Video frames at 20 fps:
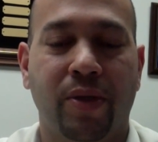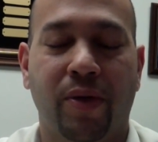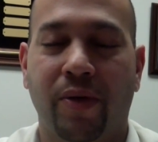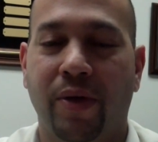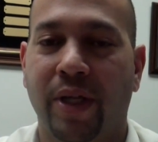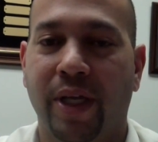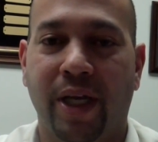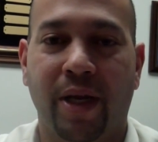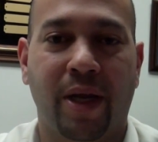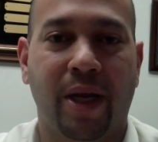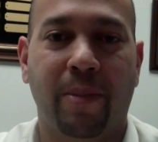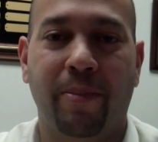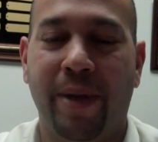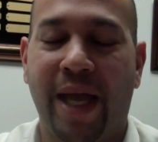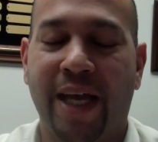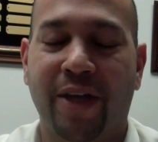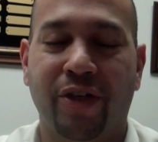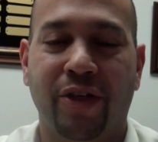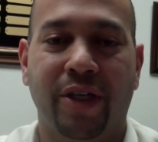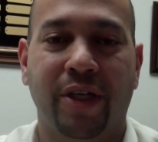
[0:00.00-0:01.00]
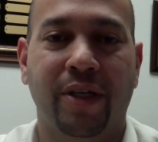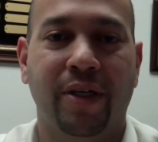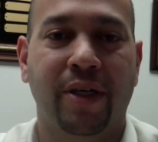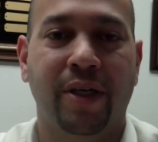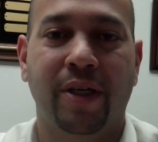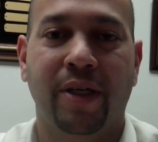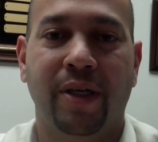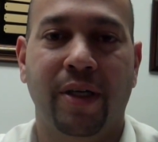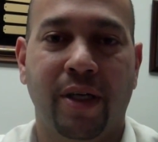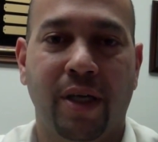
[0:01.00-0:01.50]
like a
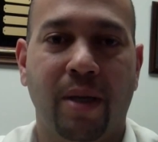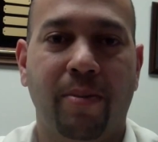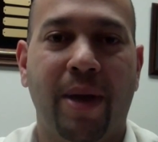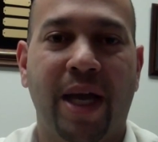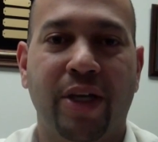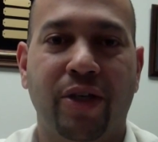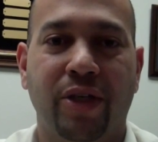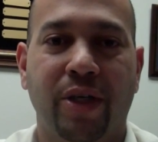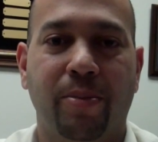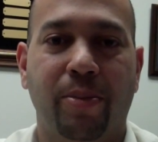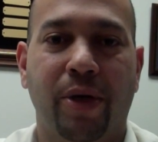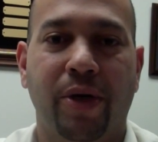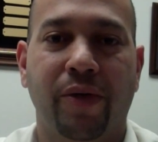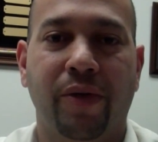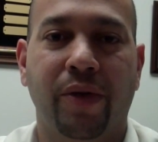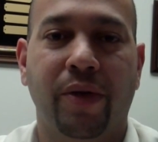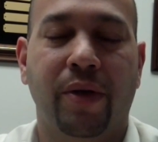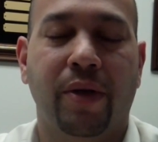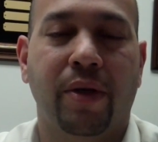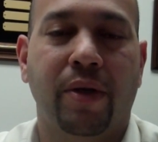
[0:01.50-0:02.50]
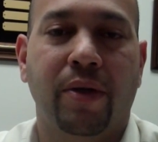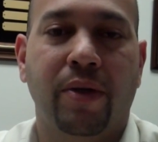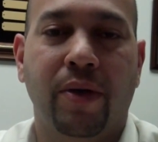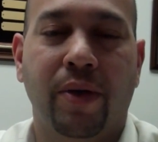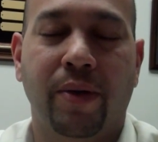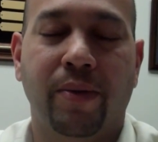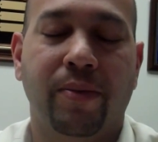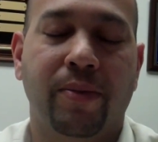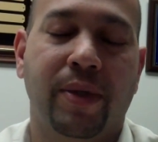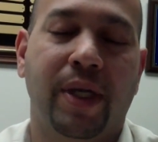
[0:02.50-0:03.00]
compassionate person.
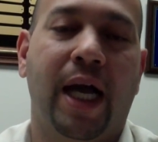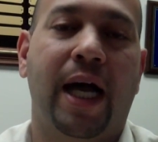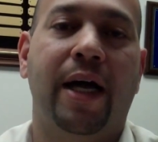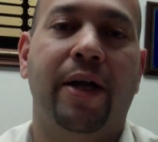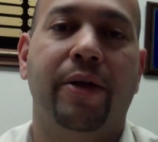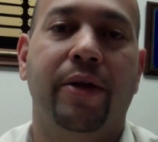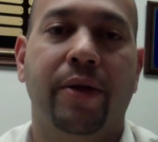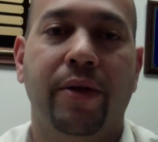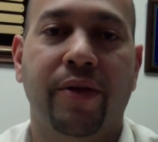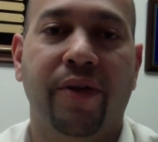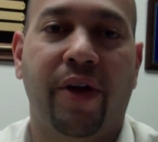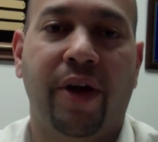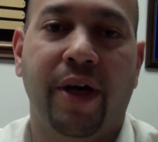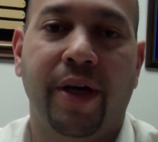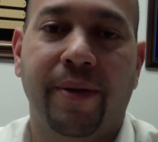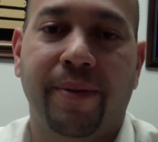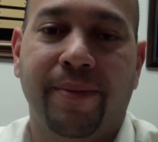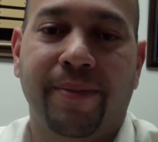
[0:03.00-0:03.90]
Oh, God, sorry.